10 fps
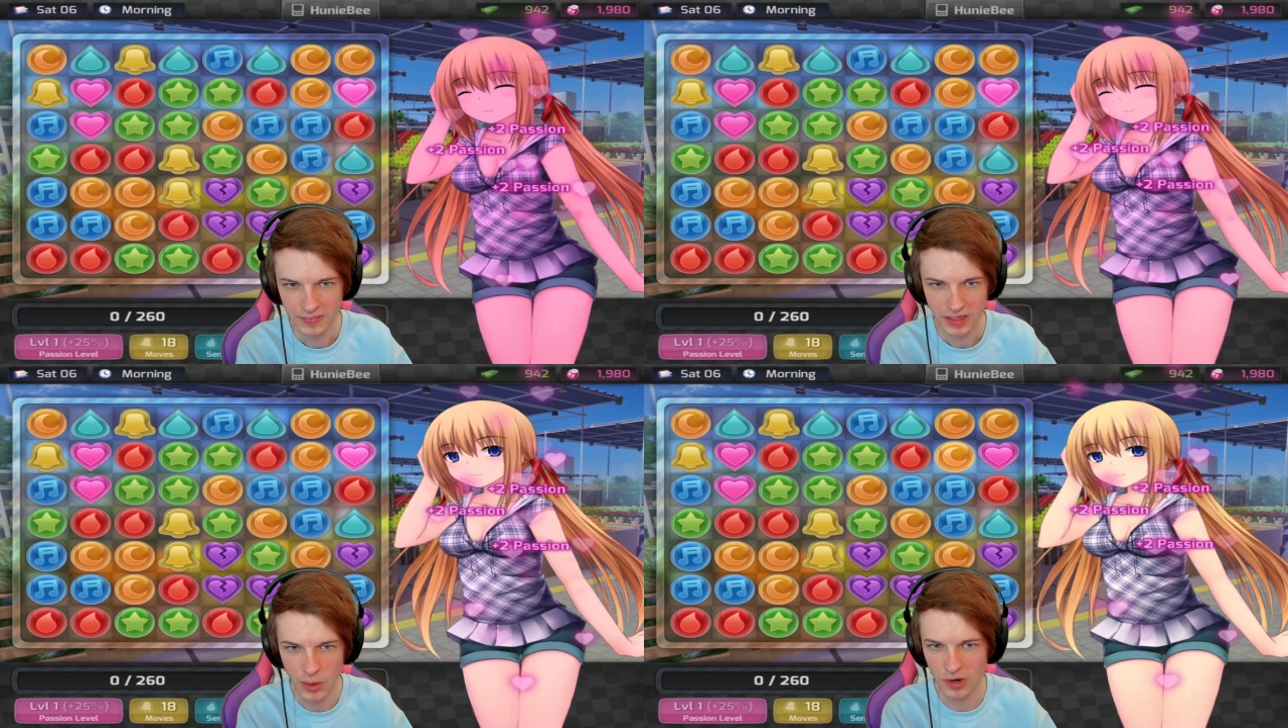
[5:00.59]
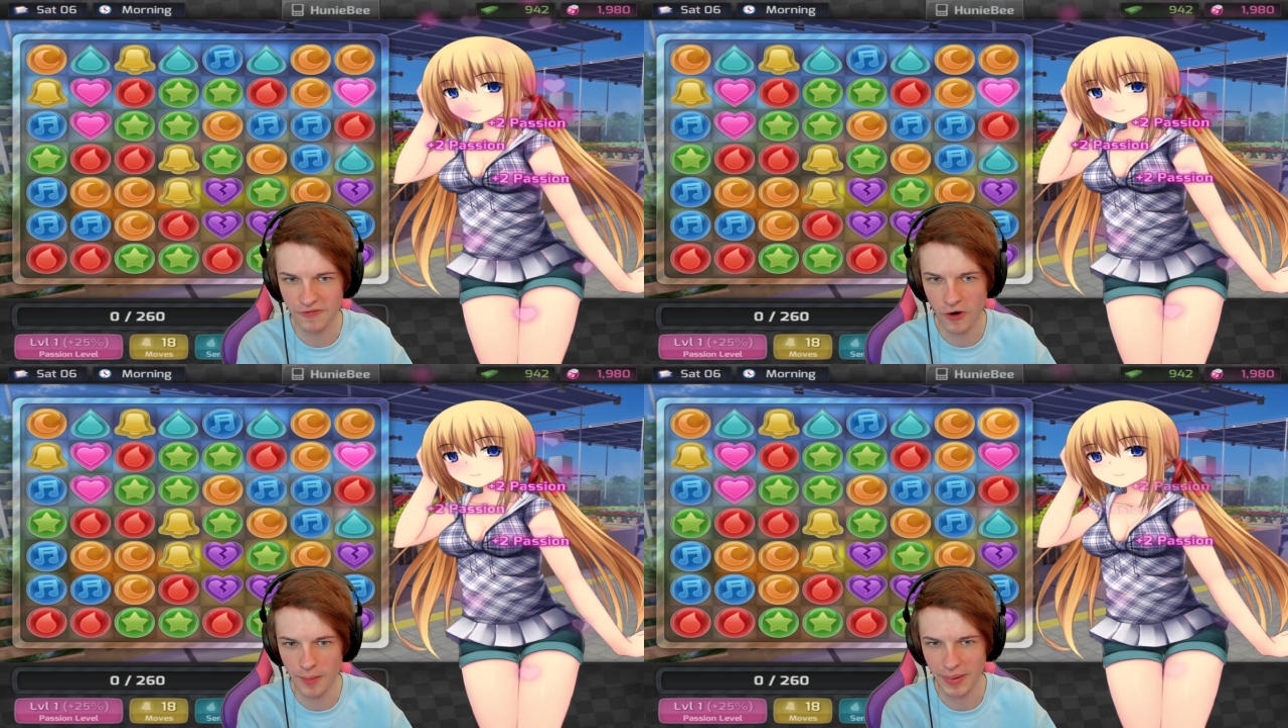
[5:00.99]
I want to
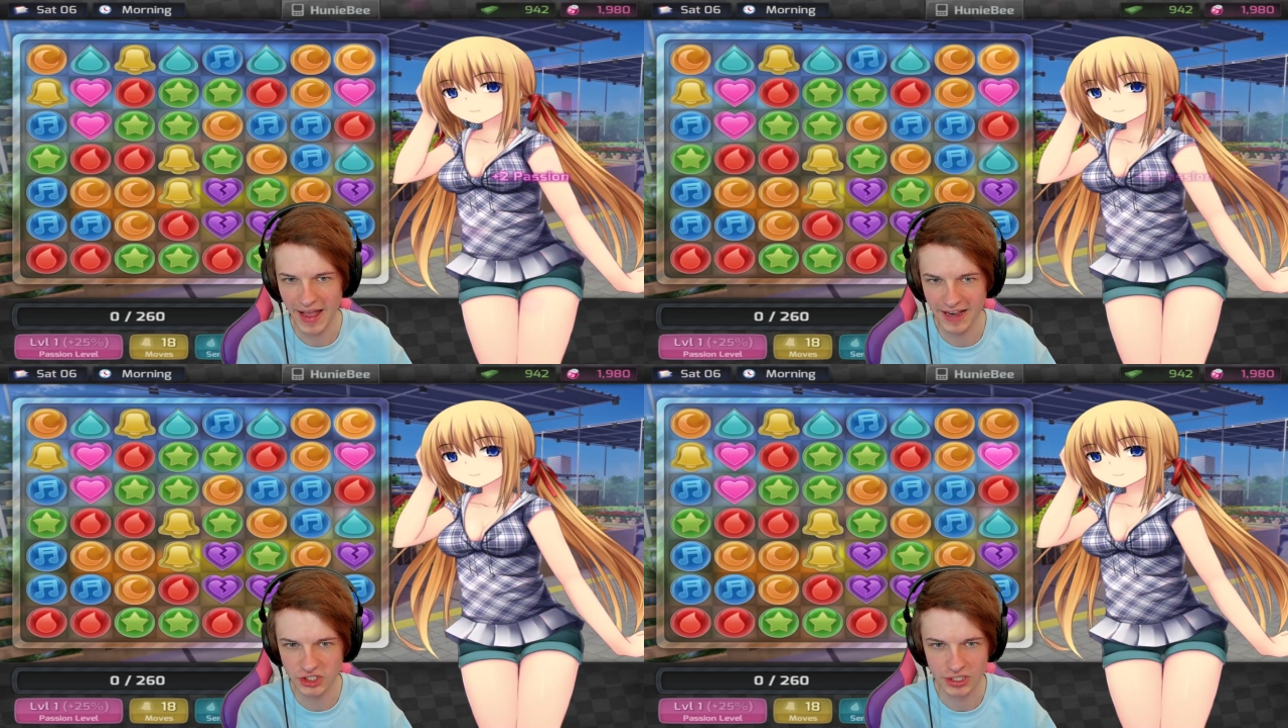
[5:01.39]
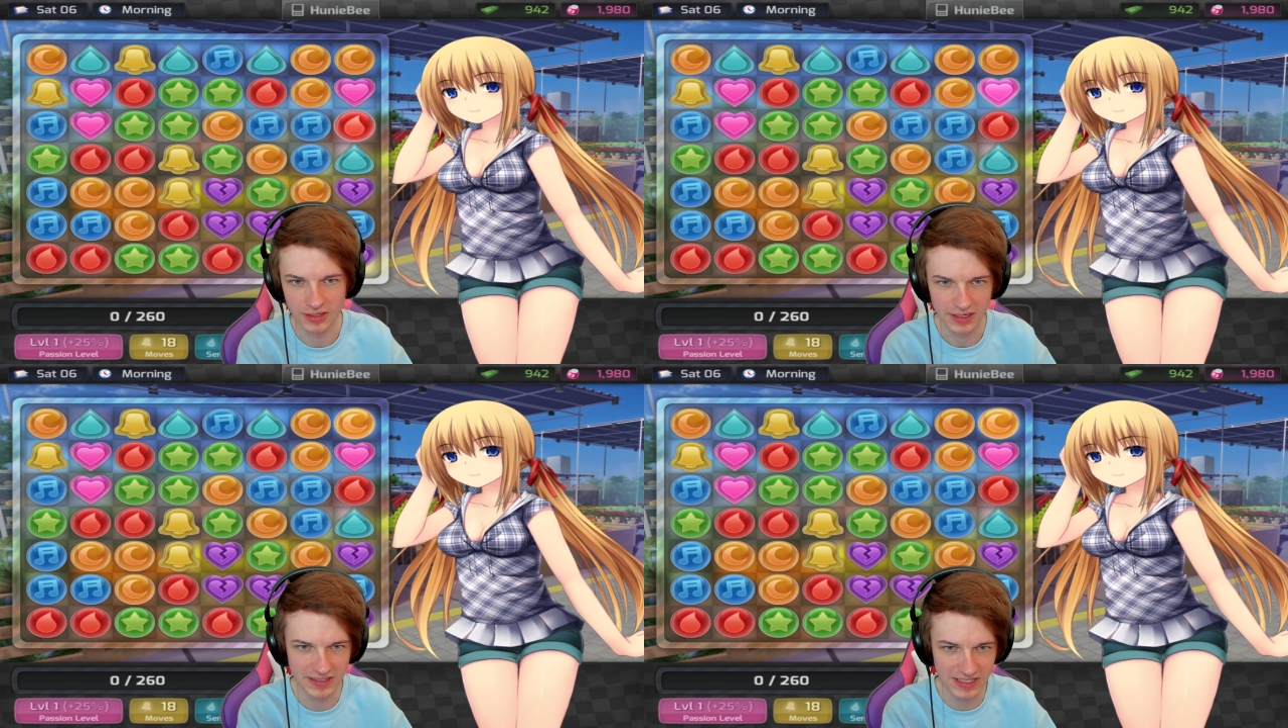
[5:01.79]
farm passion.
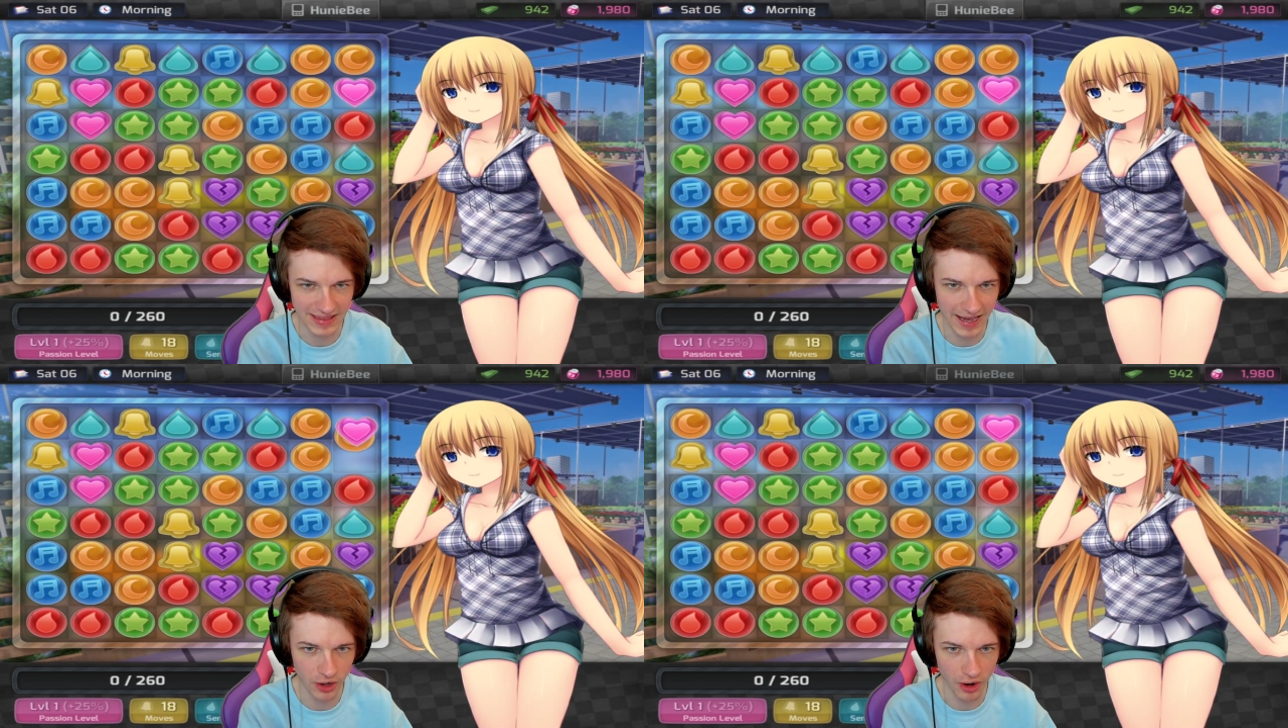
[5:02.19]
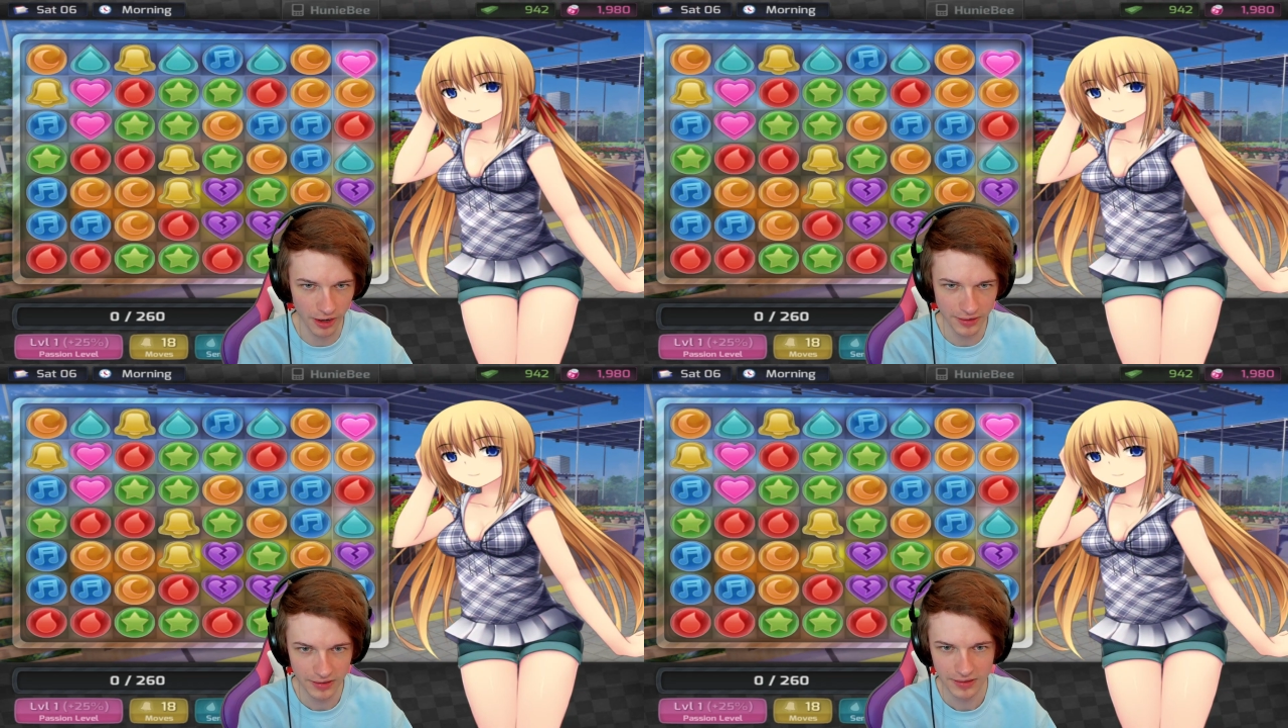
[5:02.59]
Is it that hard?